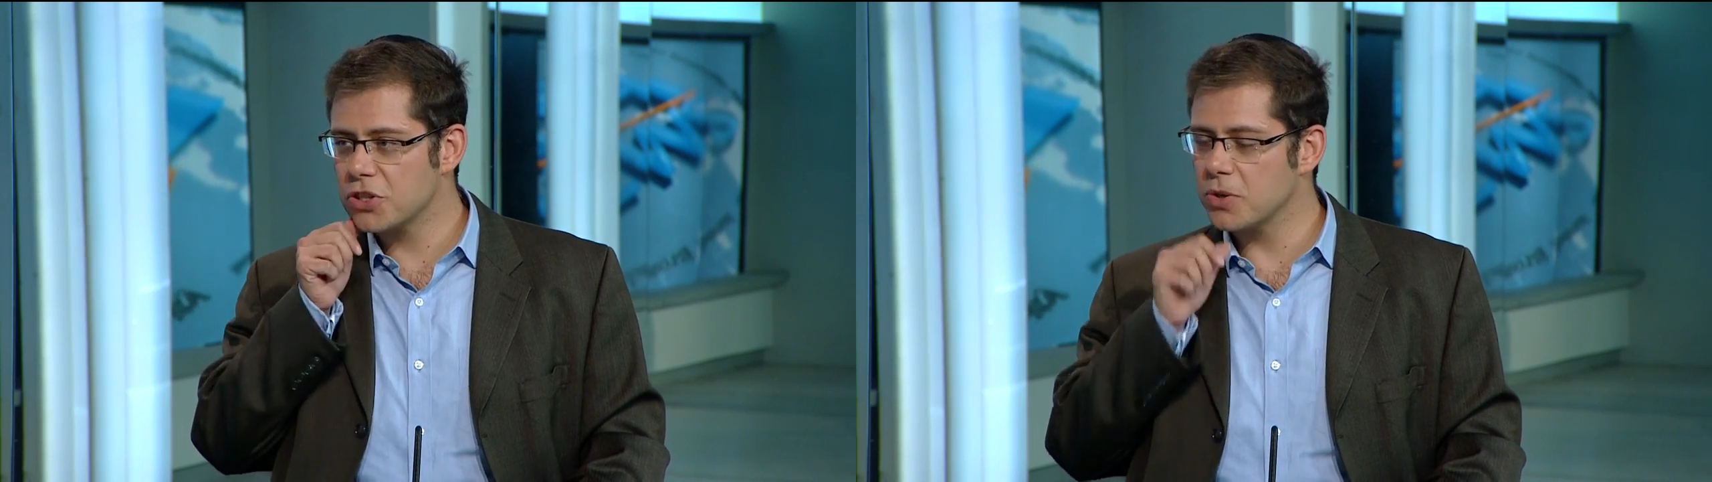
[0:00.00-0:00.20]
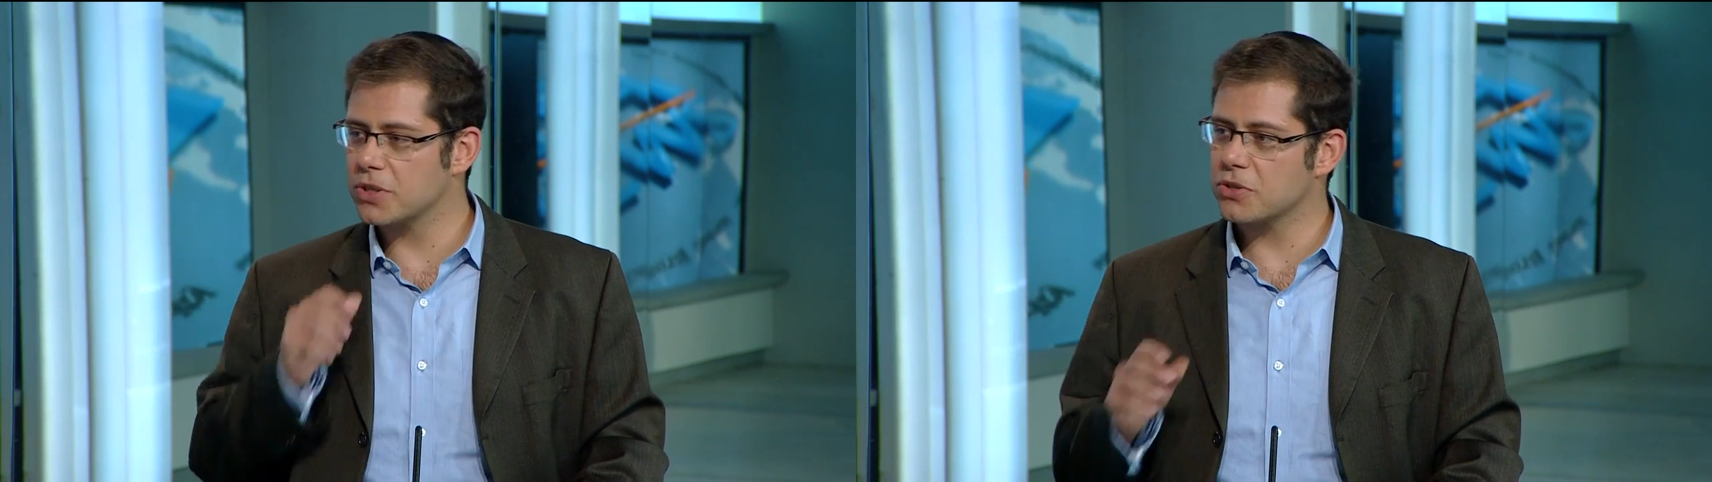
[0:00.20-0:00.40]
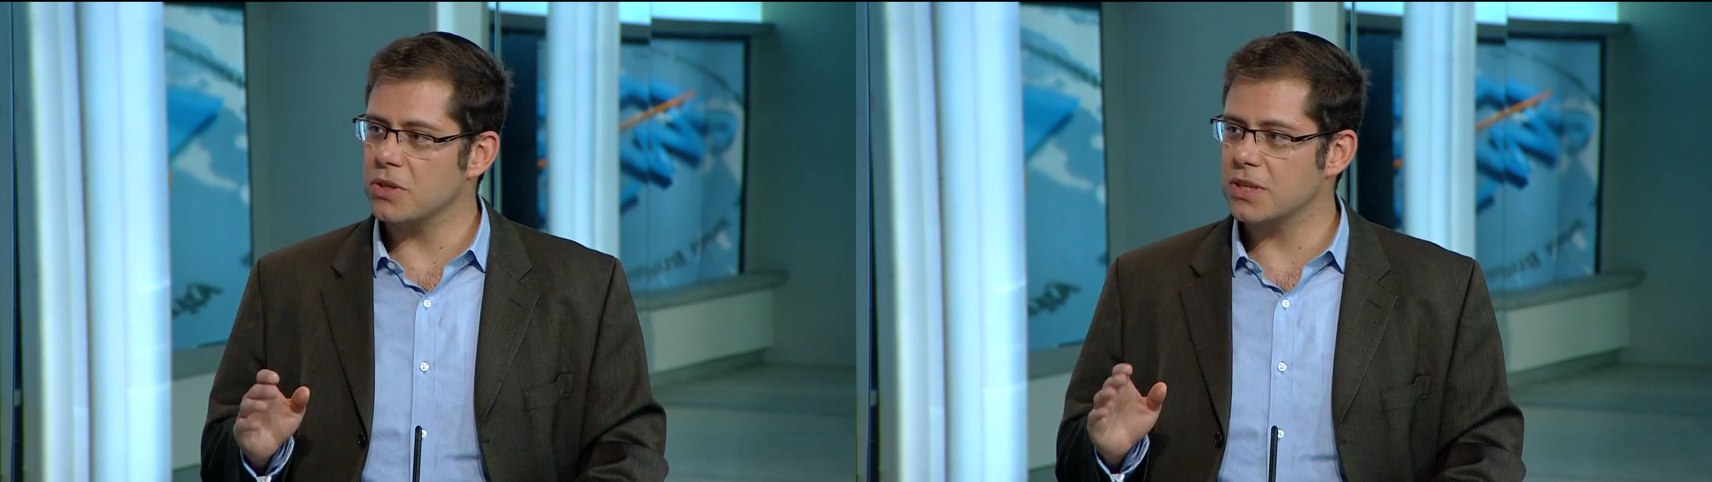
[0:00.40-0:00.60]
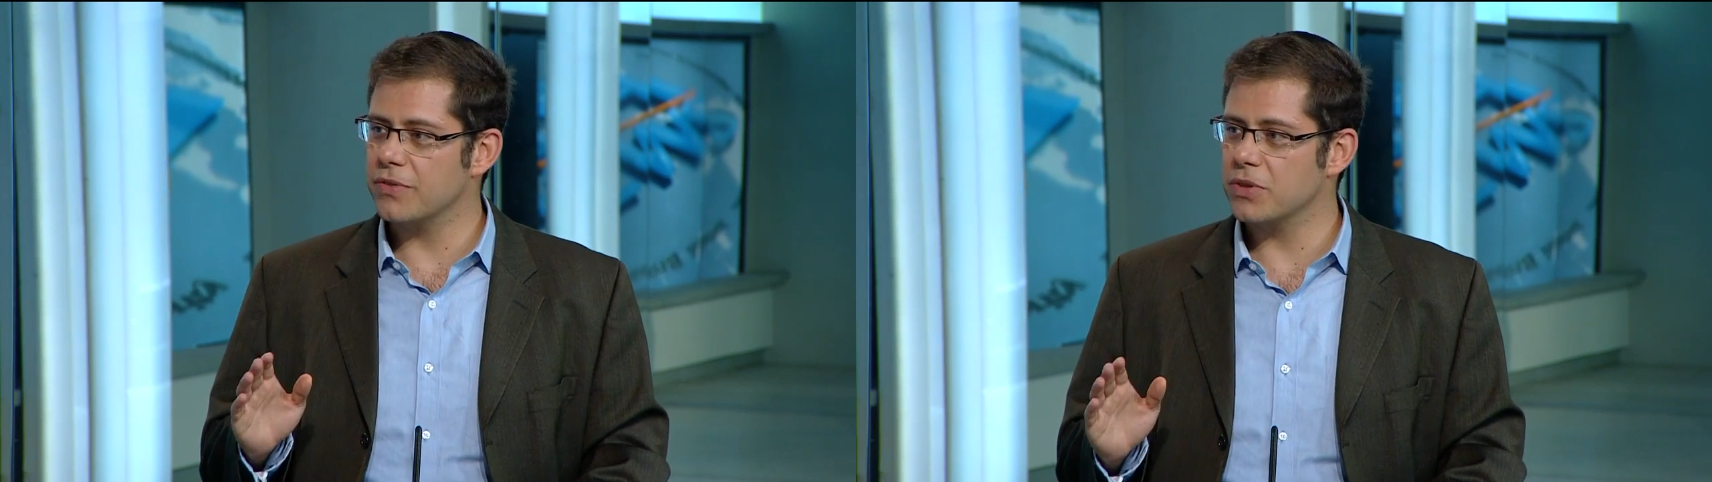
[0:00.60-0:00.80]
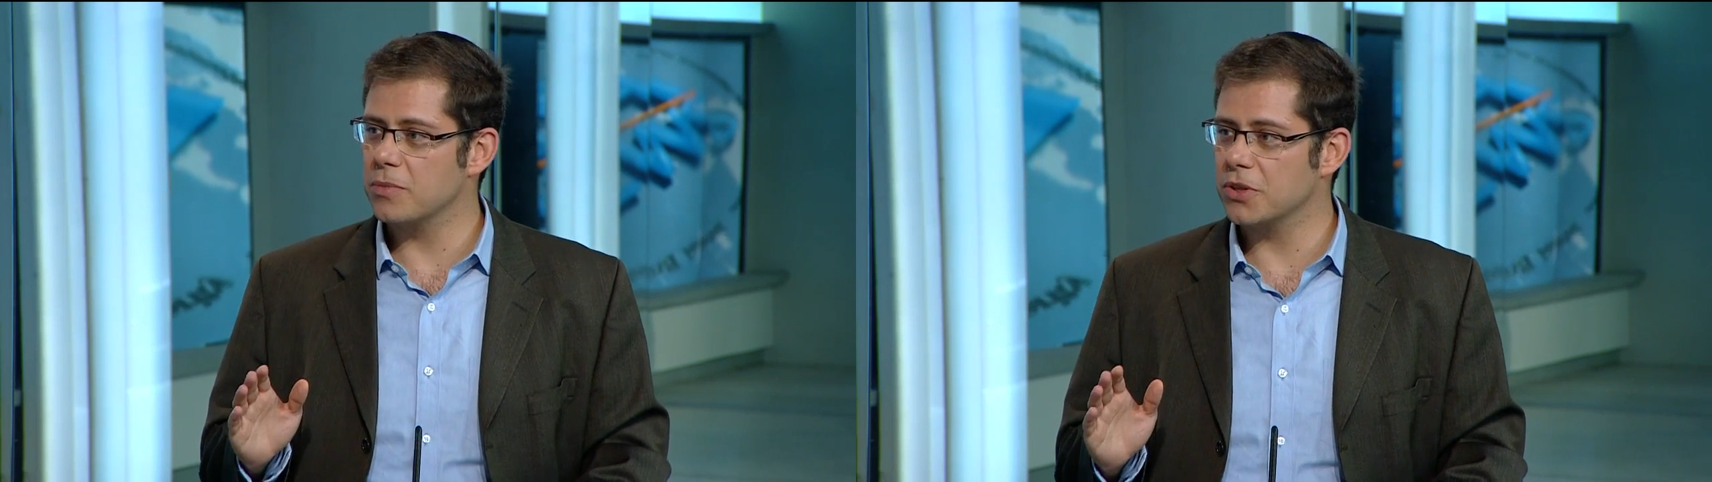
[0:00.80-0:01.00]
So it does not
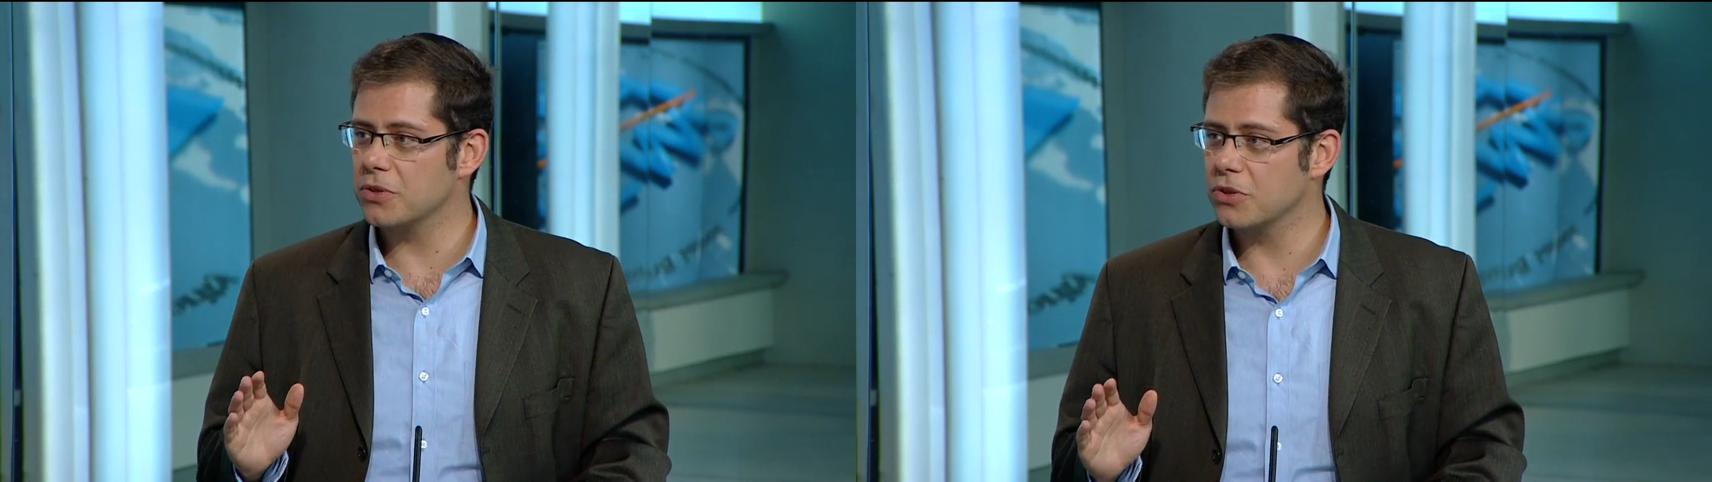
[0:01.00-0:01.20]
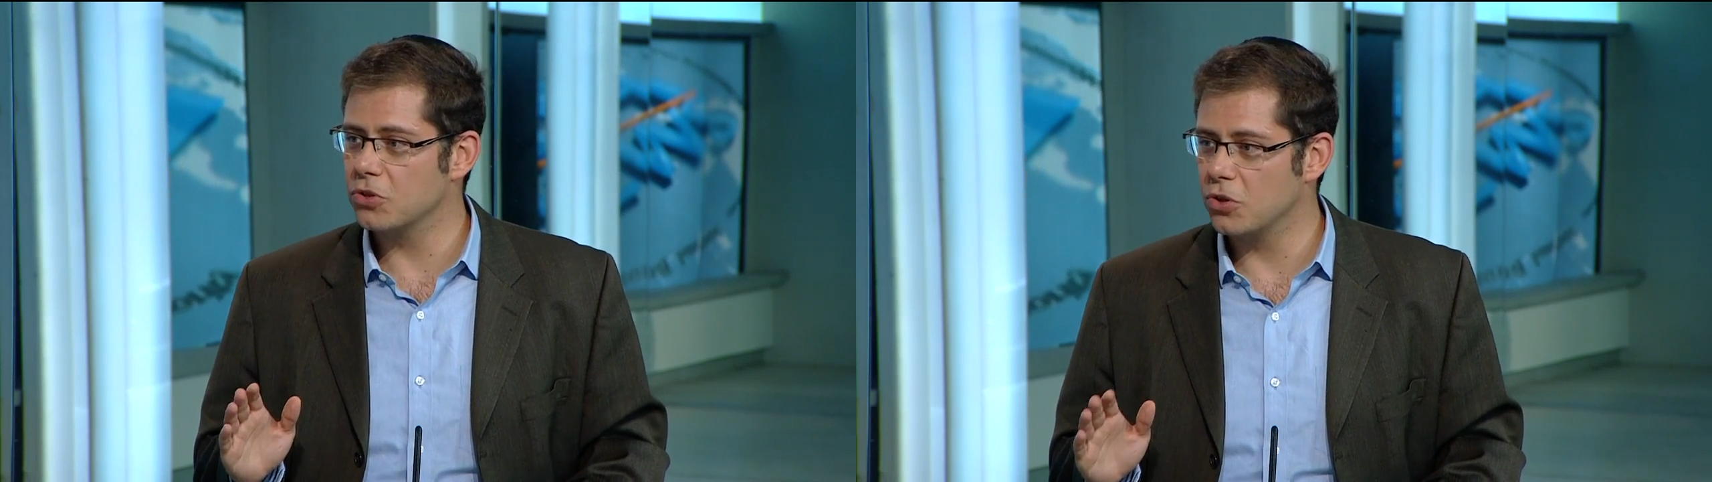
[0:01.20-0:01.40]
govern them under the